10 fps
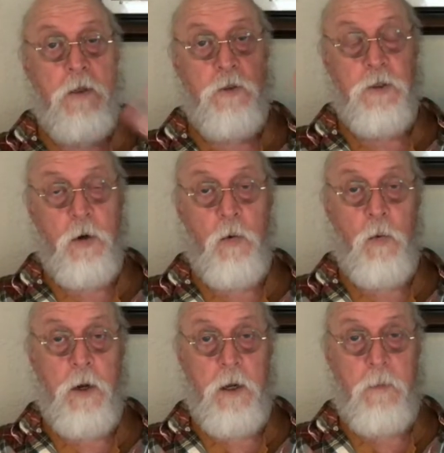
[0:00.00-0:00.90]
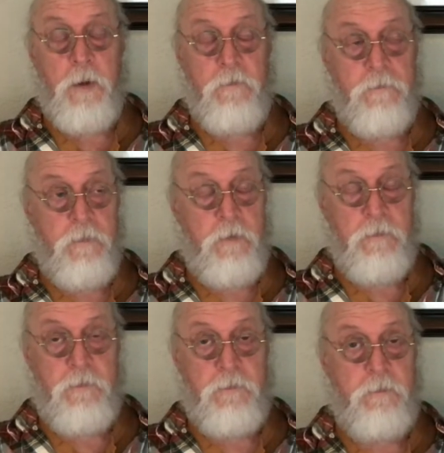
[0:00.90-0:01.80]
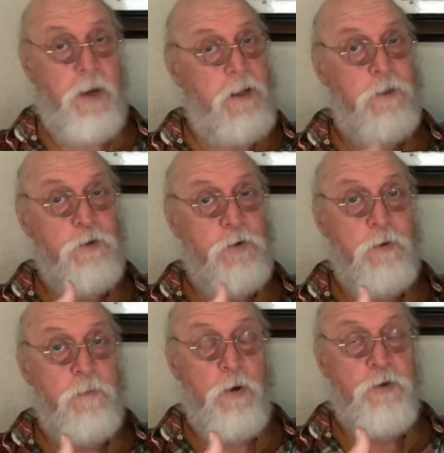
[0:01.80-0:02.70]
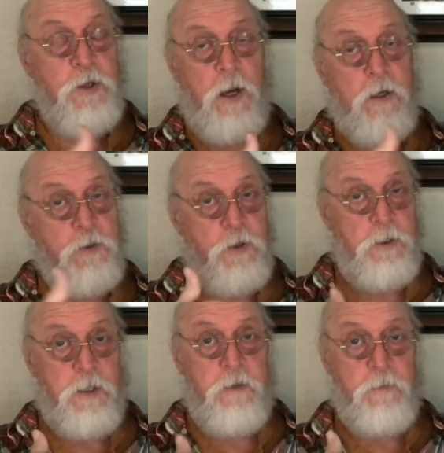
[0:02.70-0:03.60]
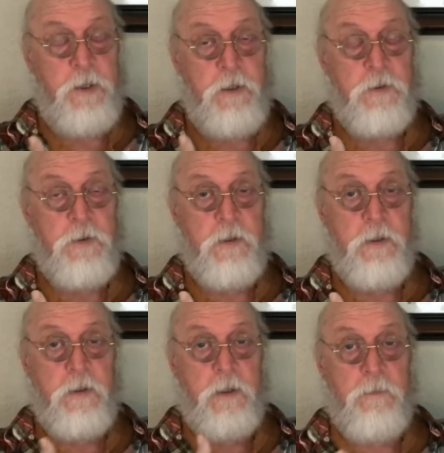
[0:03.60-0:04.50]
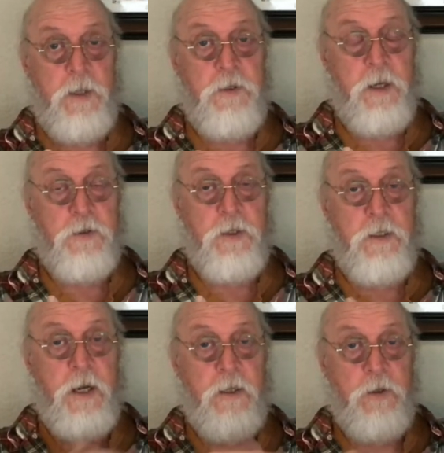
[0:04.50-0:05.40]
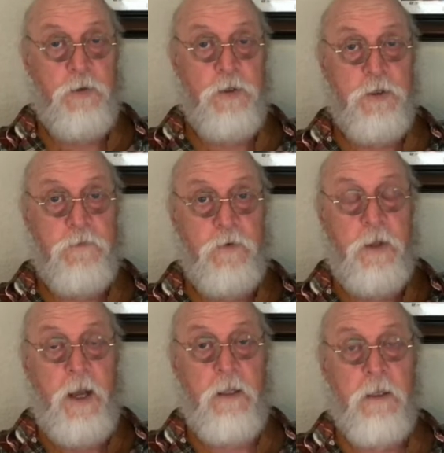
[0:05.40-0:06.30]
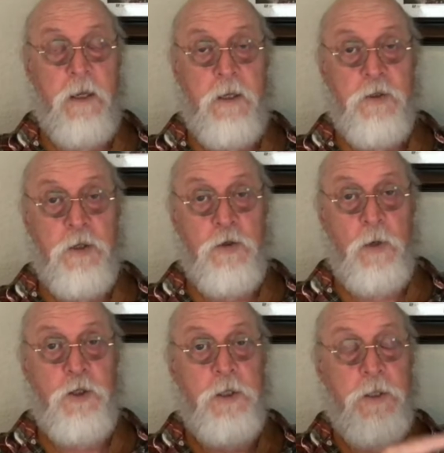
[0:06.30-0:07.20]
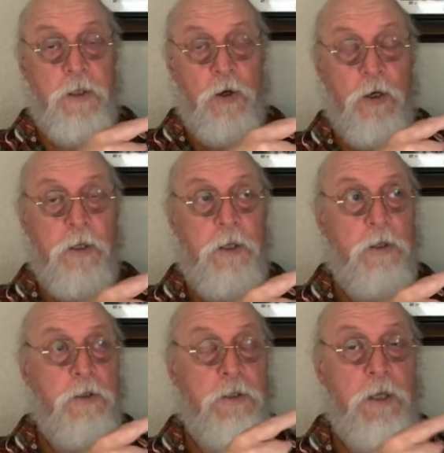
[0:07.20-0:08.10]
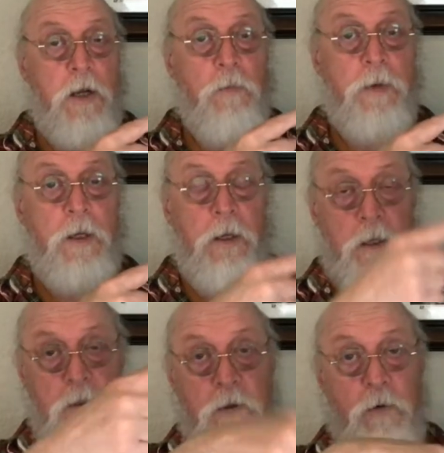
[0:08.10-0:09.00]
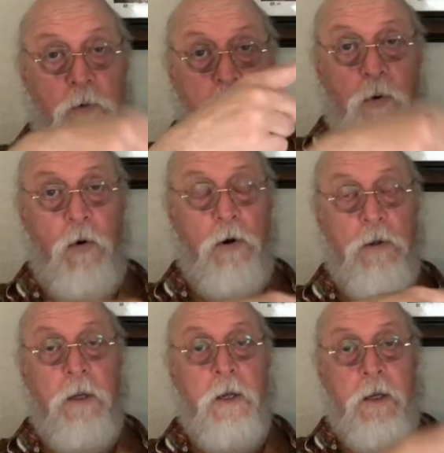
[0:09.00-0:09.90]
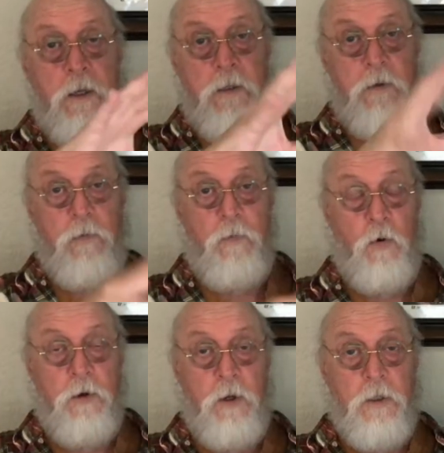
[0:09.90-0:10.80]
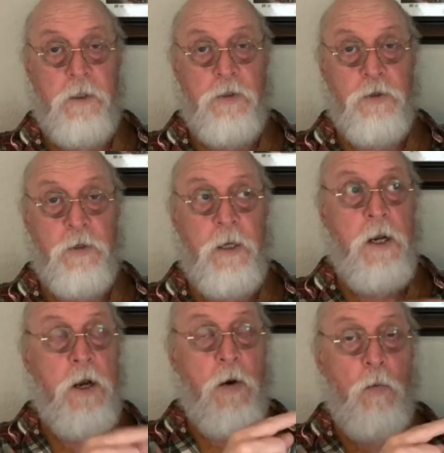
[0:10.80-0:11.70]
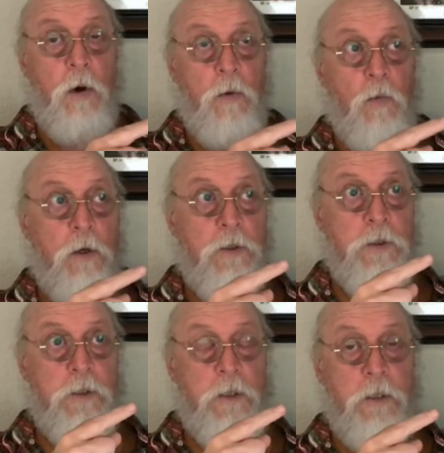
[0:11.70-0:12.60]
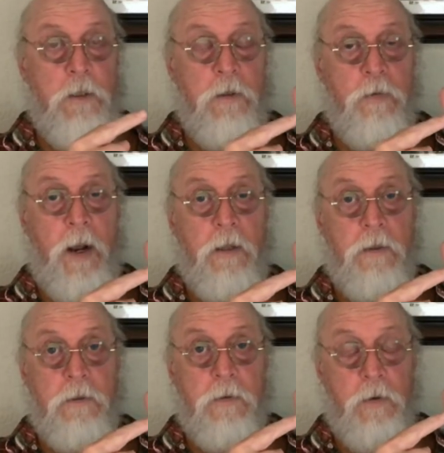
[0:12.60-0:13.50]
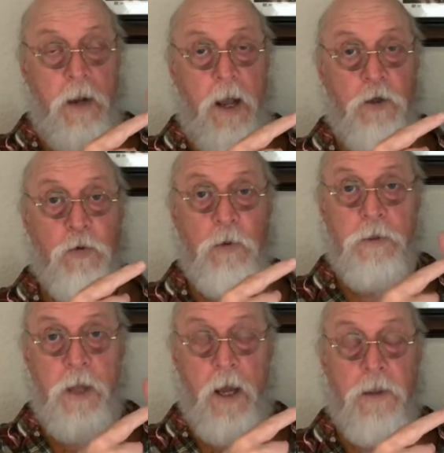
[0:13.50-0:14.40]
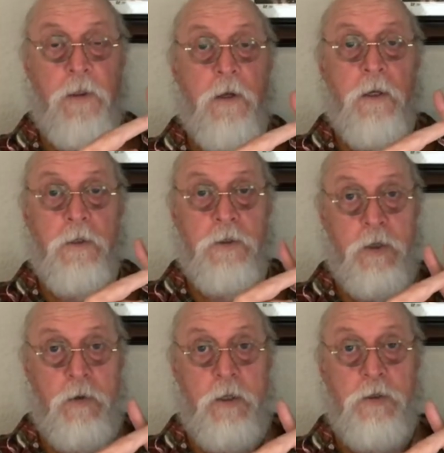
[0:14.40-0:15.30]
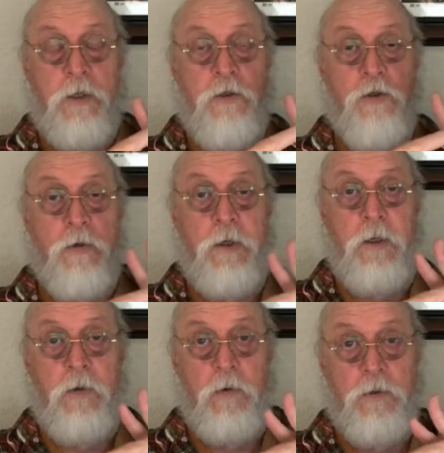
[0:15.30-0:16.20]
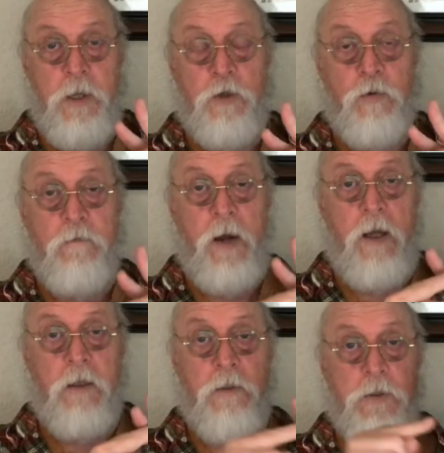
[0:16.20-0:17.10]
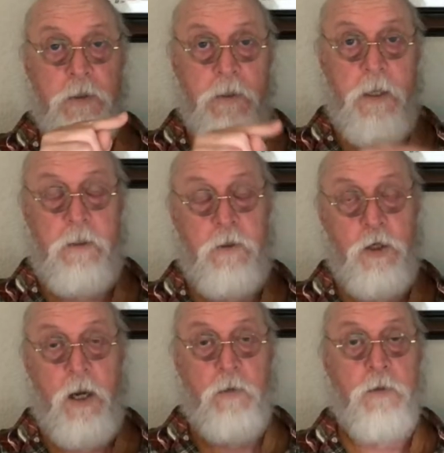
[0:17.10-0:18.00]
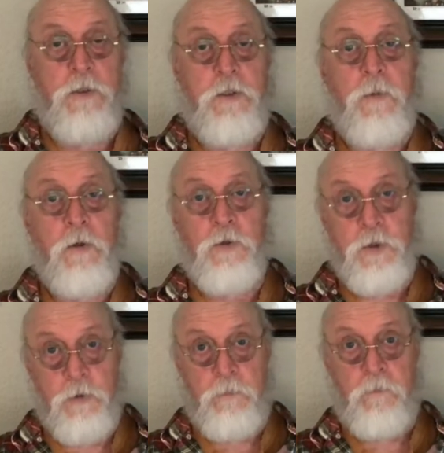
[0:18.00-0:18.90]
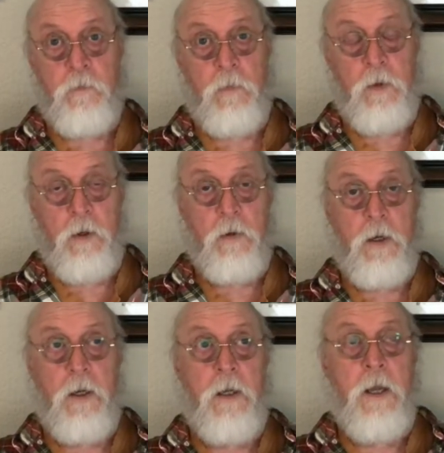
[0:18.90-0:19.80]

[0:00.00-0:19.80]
So if my intern or postdoc is going to give me a PTSD diagnosis for that situation, they're going to need to tell me in their report, in the reporting on history, what was the threatened or actual death, serious injury, or sexual violence that the child was exposed to. Okay.